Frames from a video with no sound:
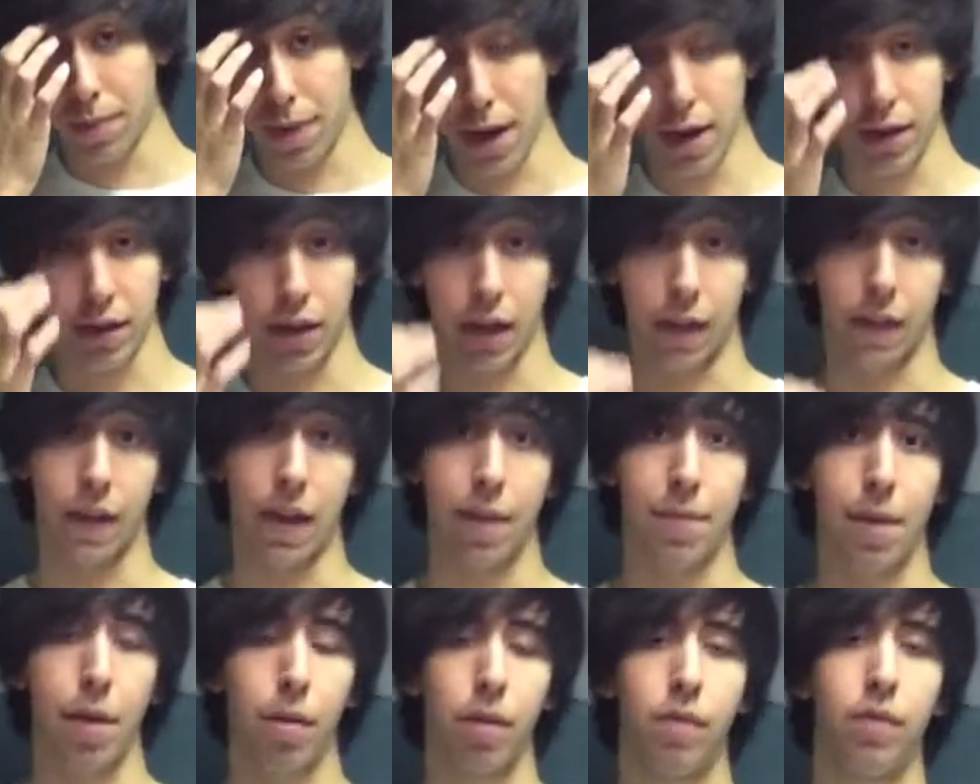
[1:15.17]
amazing.
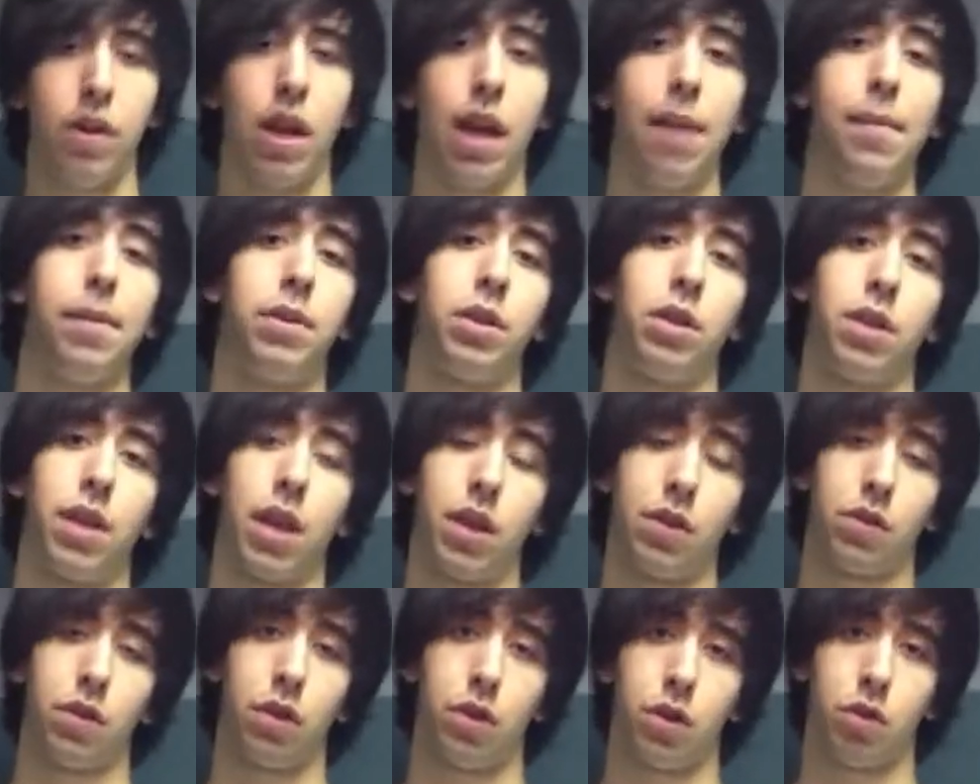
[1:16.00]
The amount of damage a
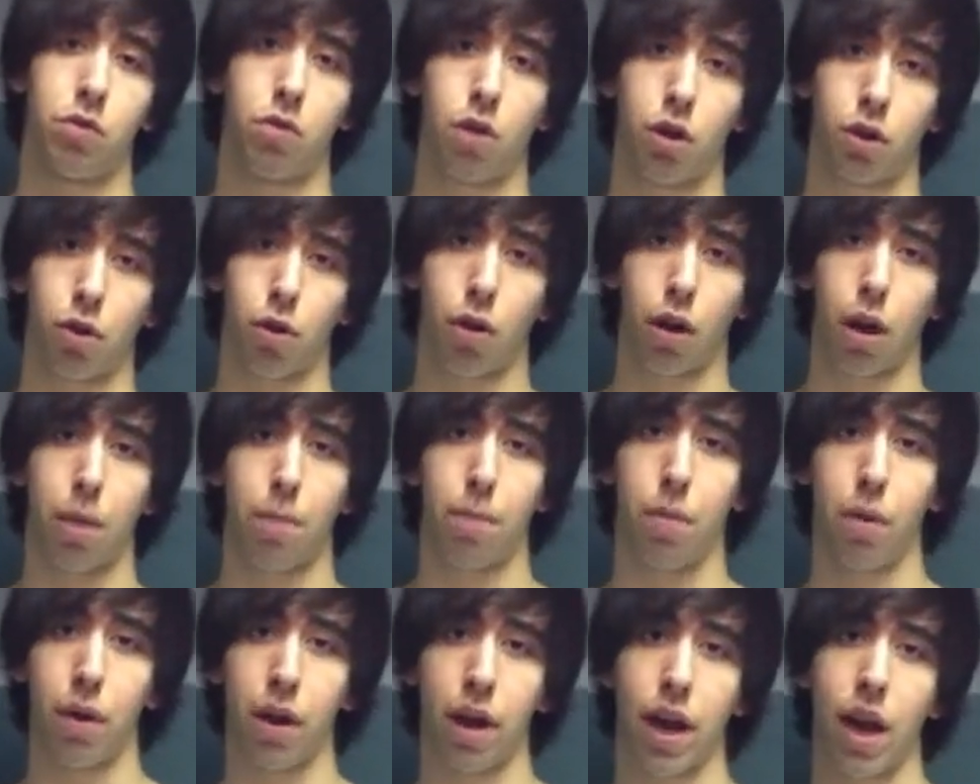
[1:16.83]
Tesla Destructor can
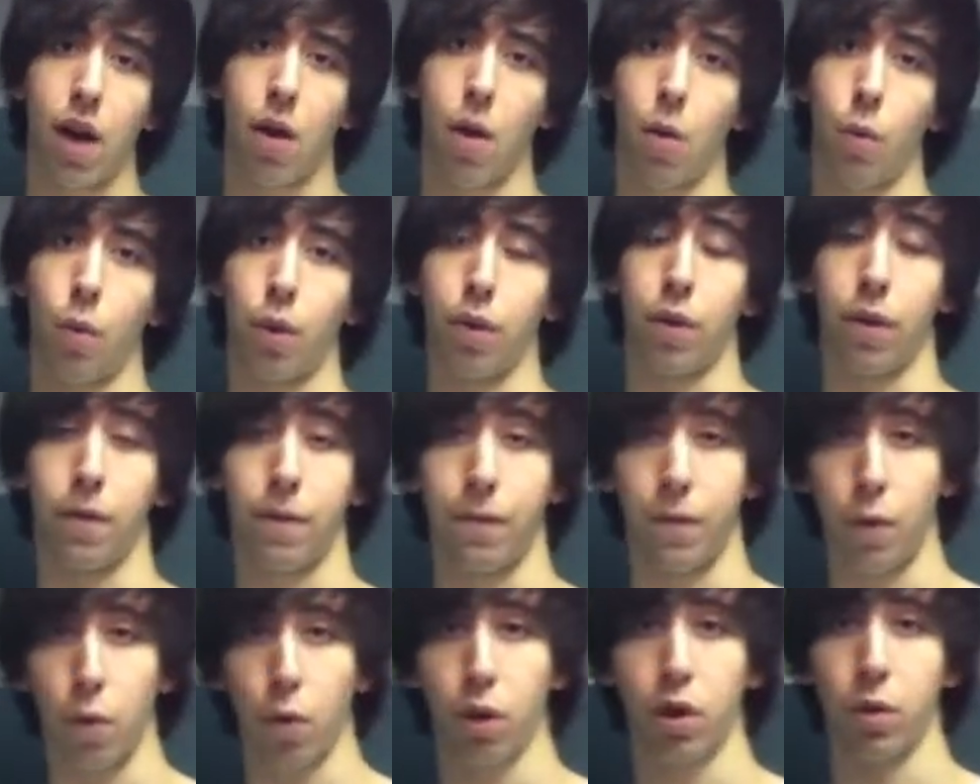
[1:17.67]
put out with the
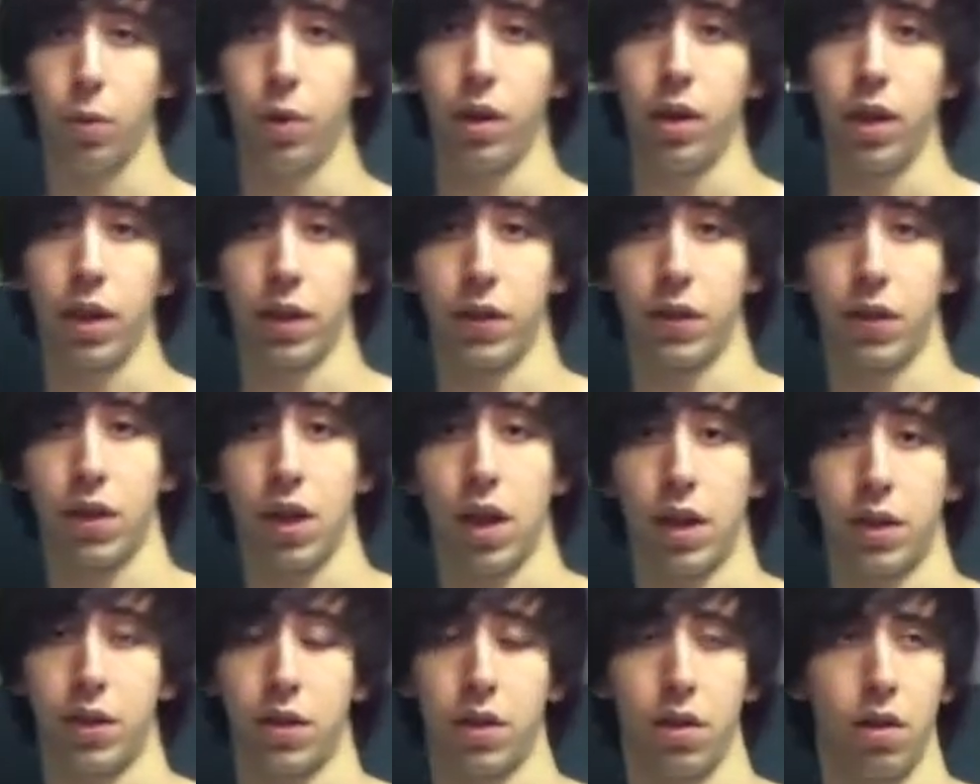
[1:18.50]
4 twin-link
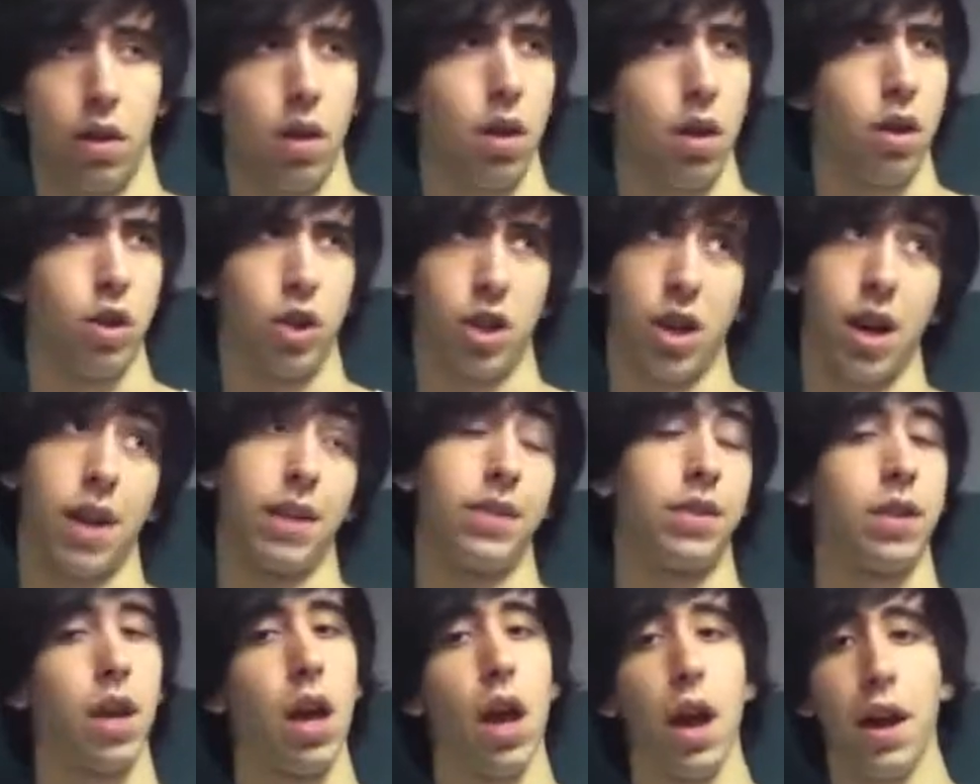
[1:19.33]

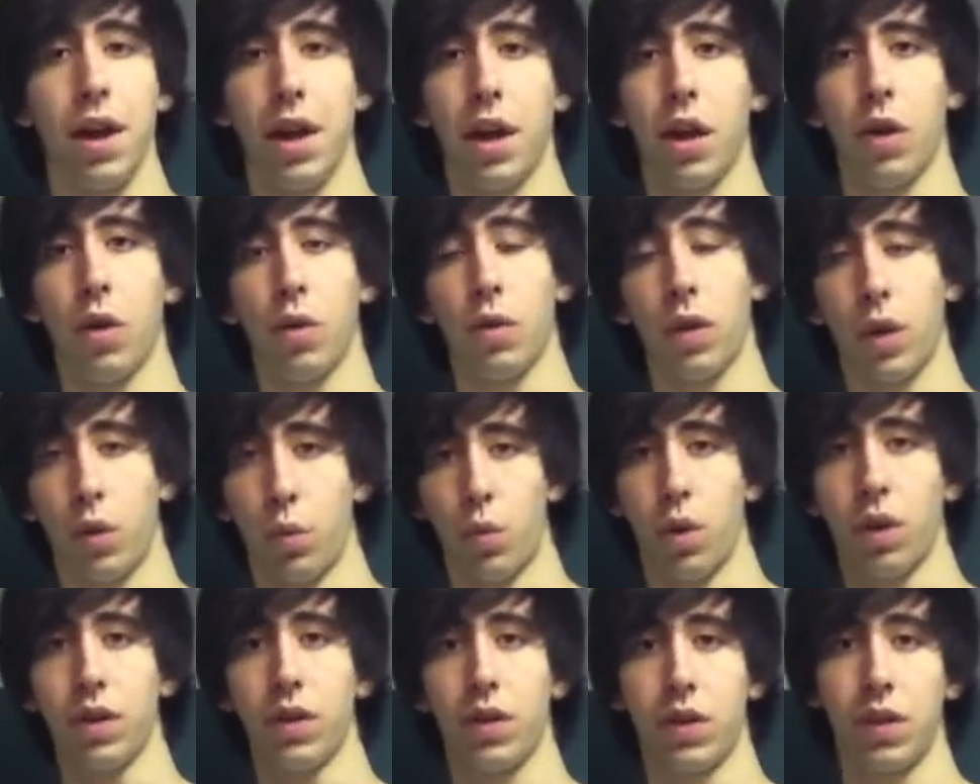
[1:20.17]
shots, needing only
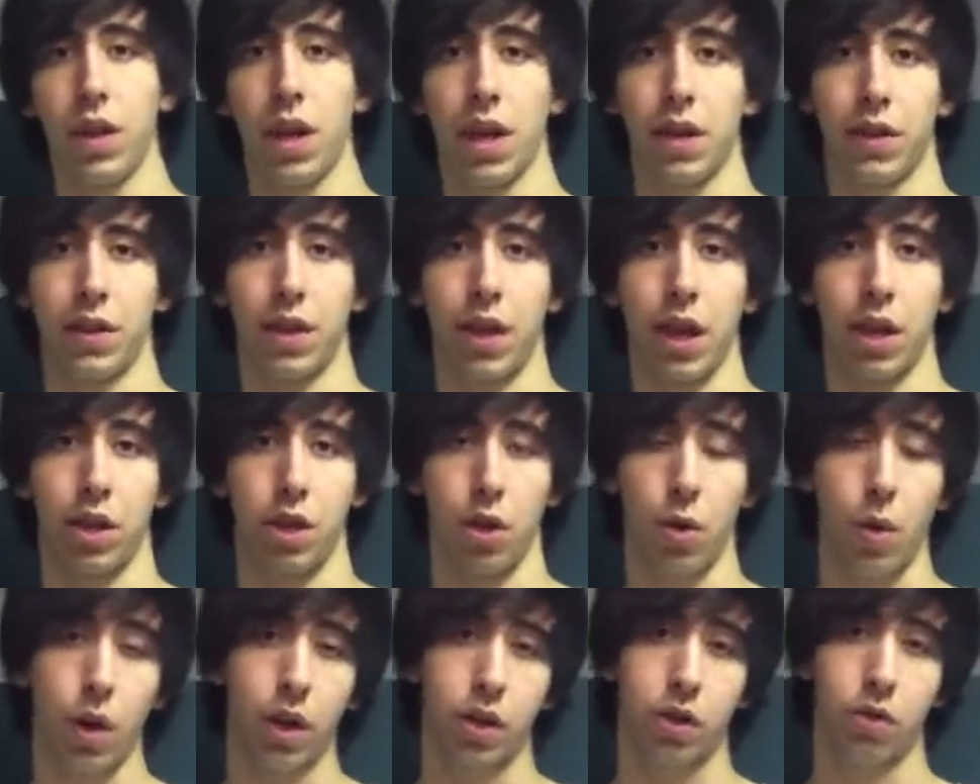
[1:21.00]
1/6 to get
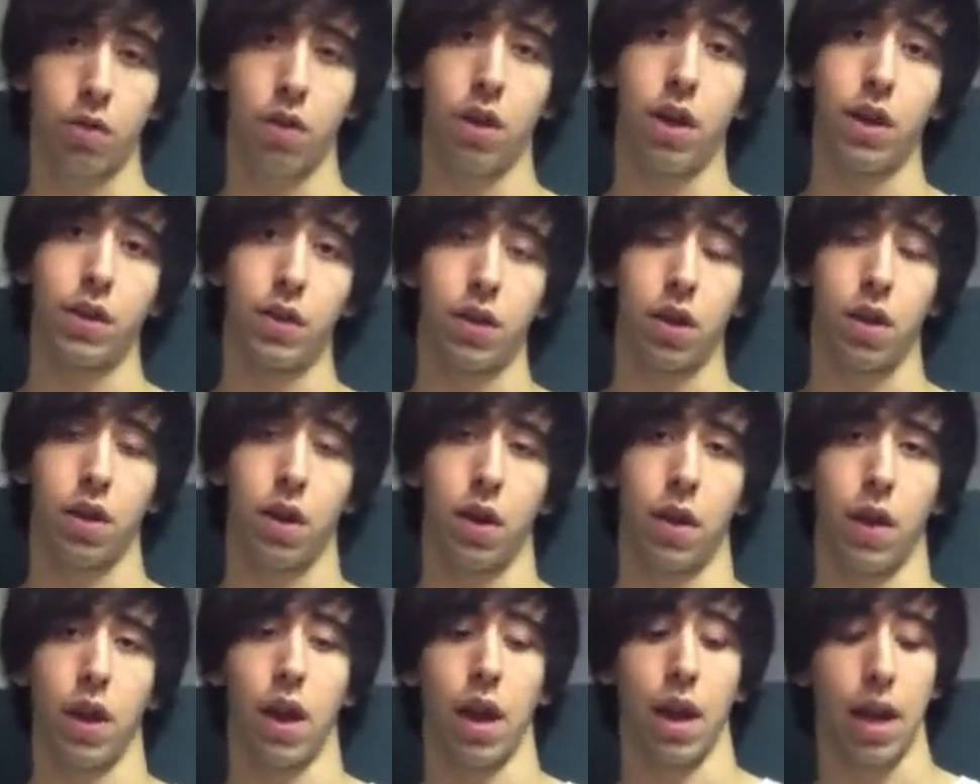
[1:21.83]
2 extra hits onto
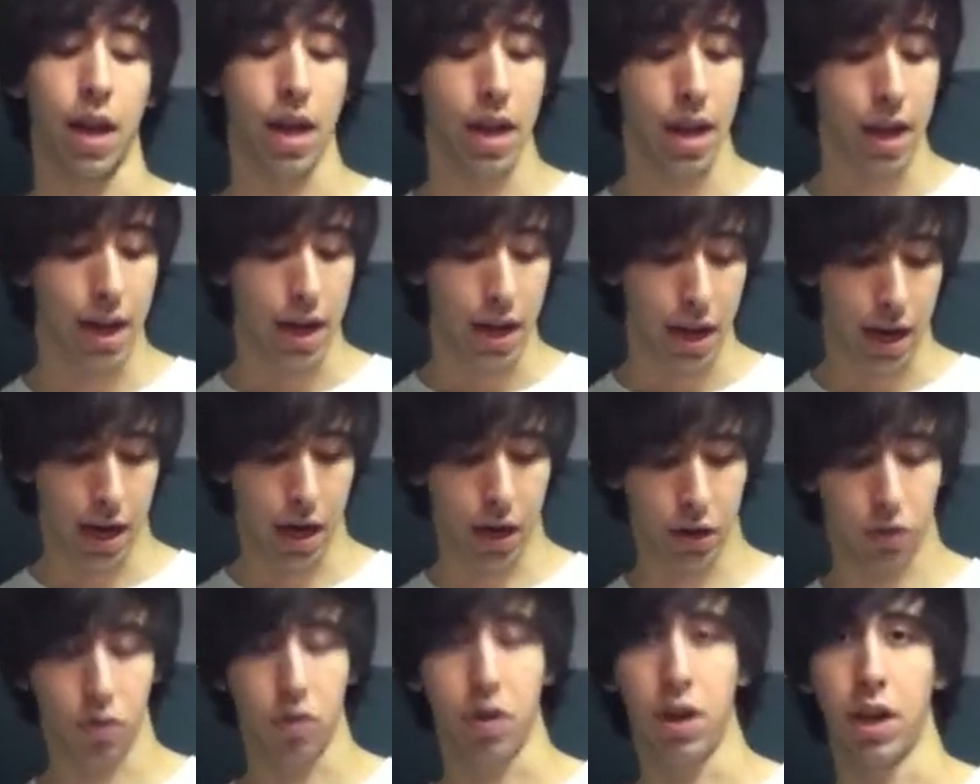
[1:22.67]
that,
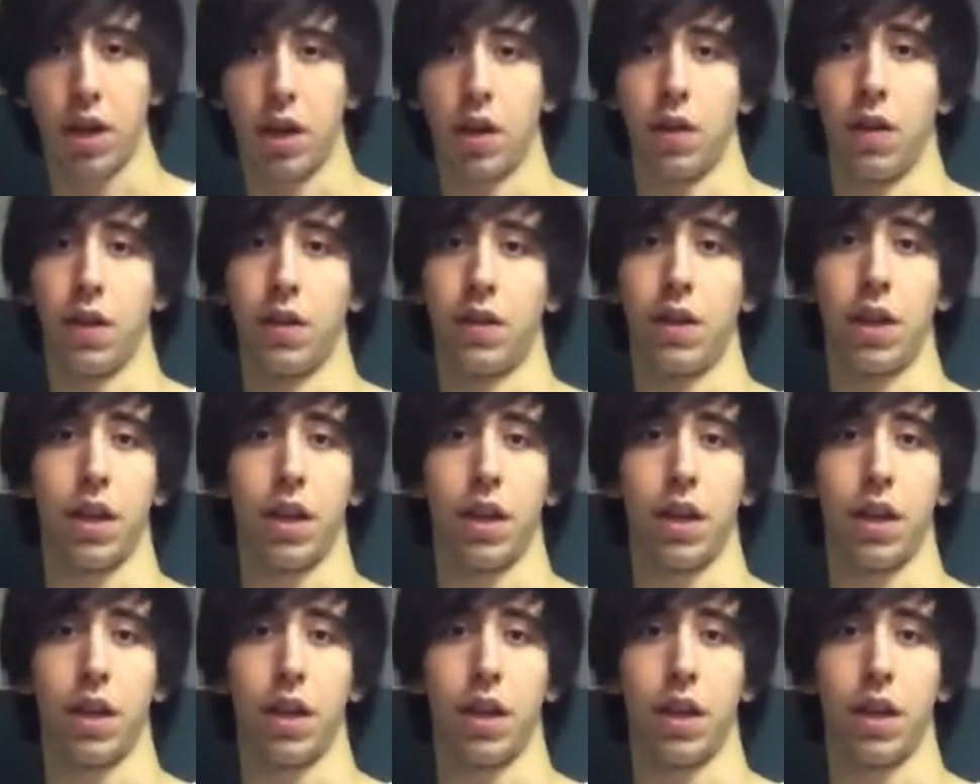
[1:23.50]
is ridiculous.